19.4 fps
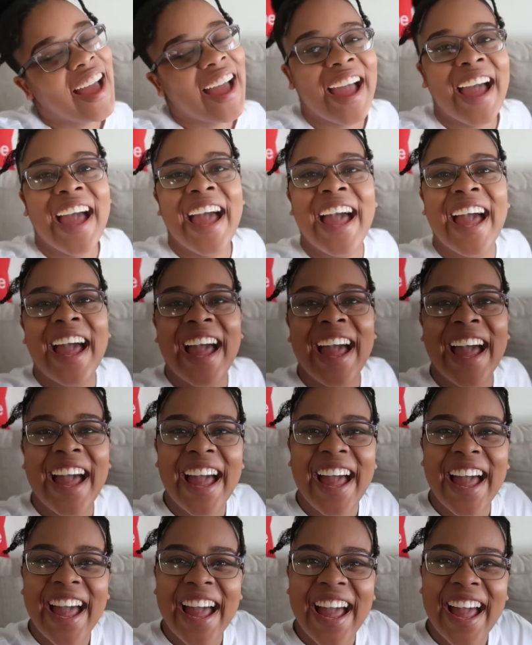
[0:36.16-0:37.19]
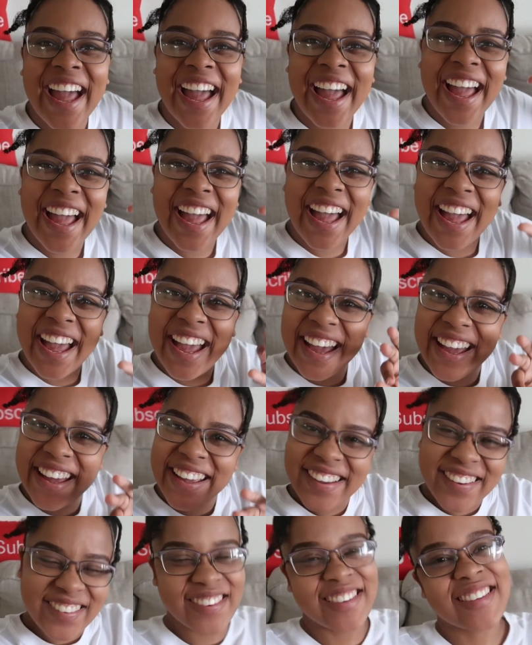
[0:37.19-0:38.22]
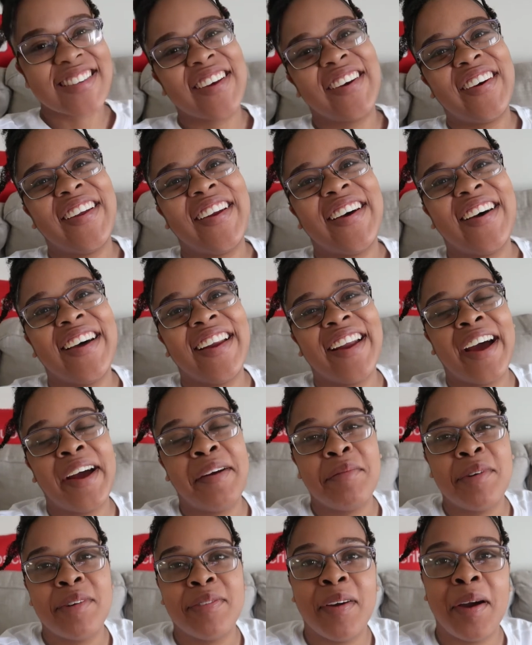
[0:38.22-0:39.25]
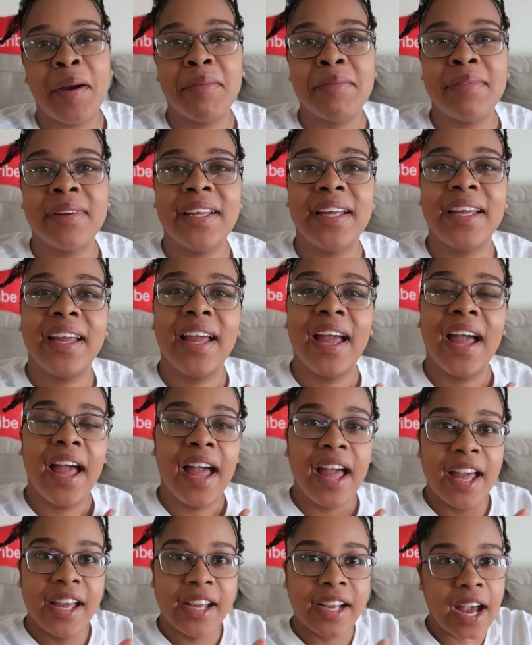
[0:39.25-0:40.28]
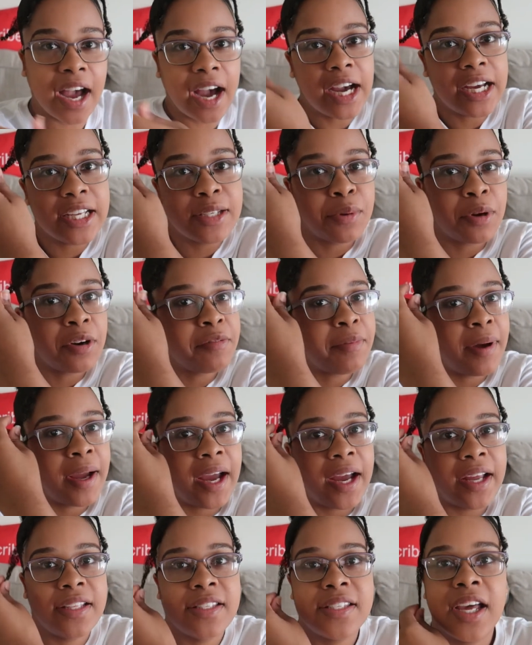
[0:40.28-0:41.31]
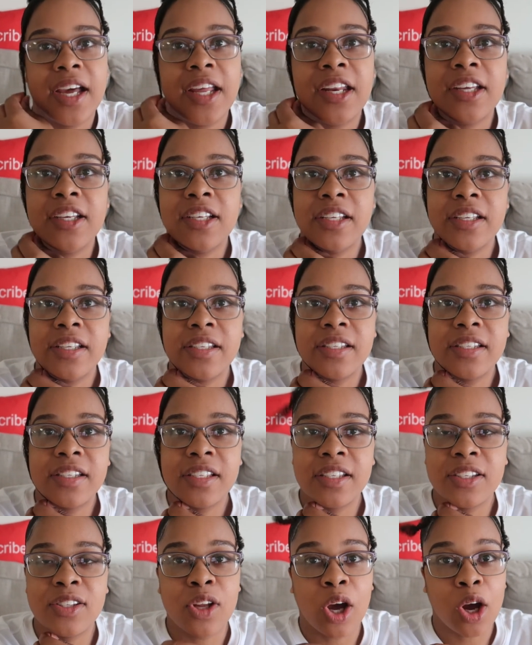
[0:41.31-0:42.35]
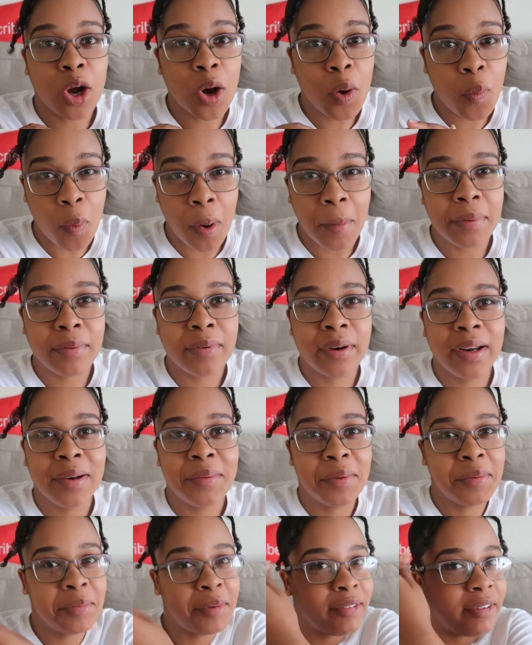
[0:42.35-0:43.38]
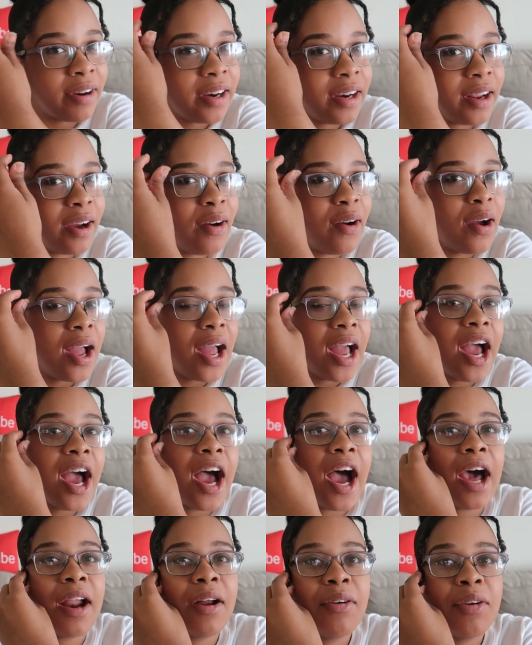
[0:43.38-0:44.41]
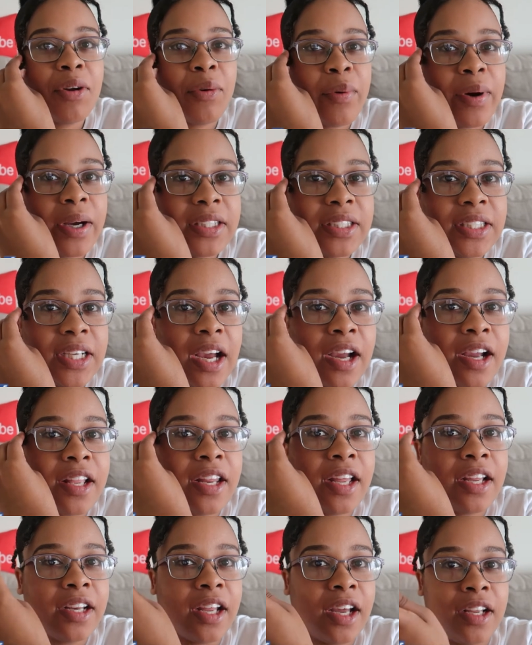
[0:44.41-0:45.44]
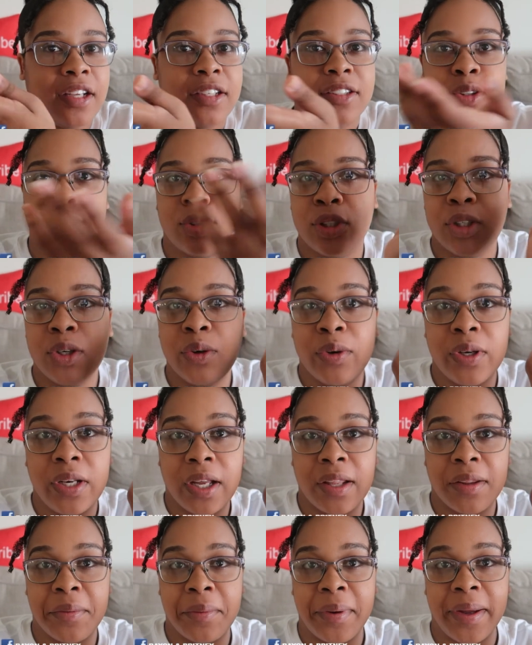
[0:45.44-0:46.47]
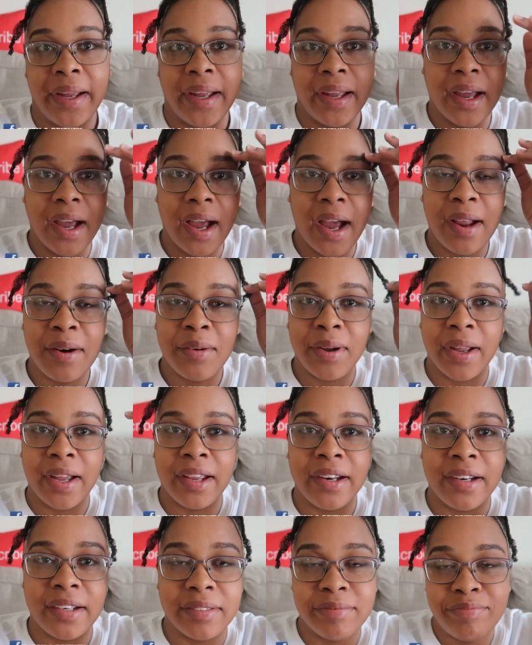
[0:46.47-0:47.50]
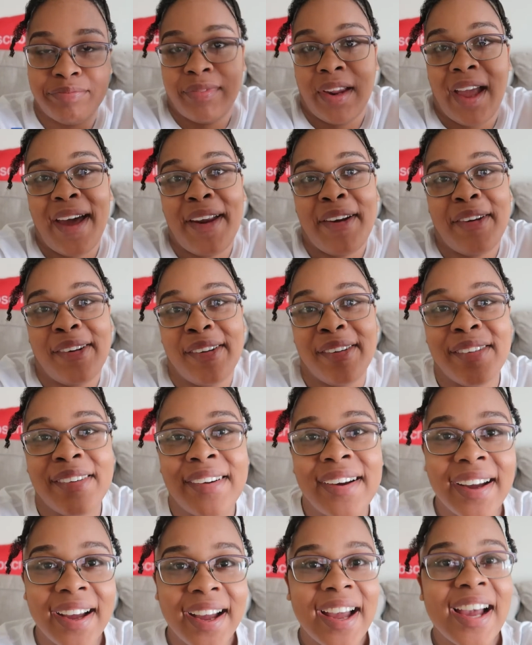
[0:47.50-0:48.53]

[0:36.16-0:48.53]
Hey, what's going on, R&B family? Guys, one of my antennas is not cooperating with me right now. I don't know why she acting like that. So she going the other way. I don't get it. I don't know.